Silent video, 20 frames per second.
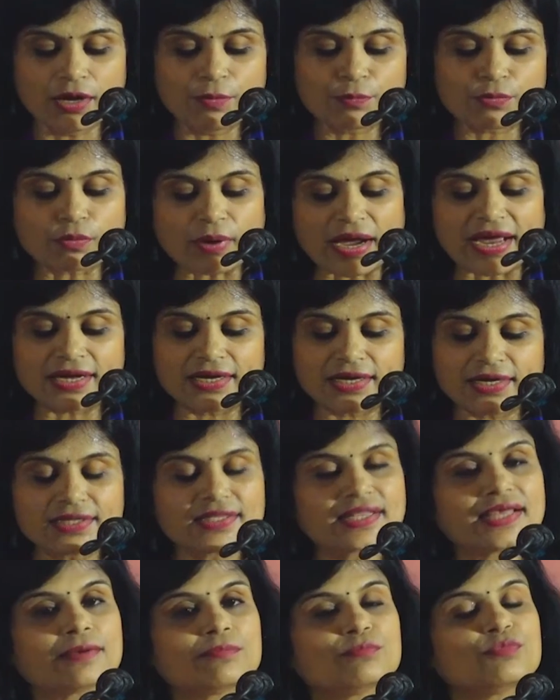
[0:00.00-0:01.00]

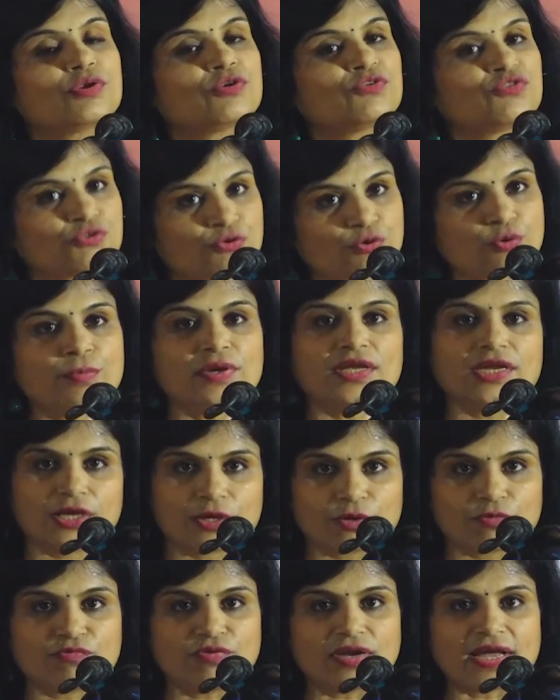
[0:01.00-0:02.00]
providing them true
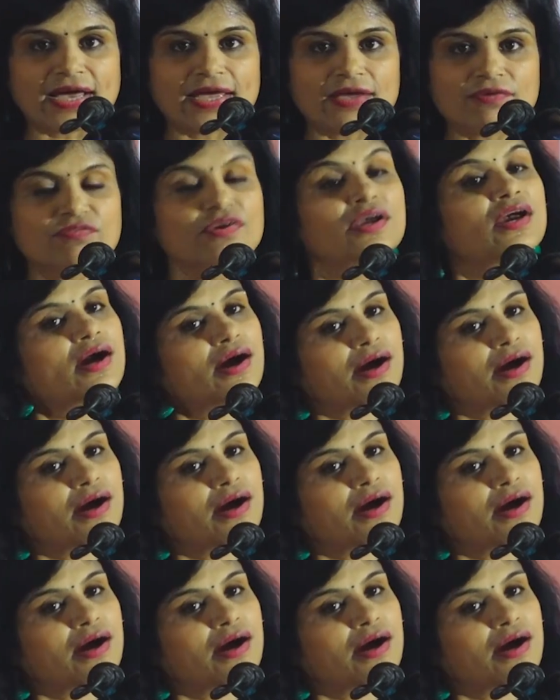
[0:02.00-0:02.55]
meaning of life,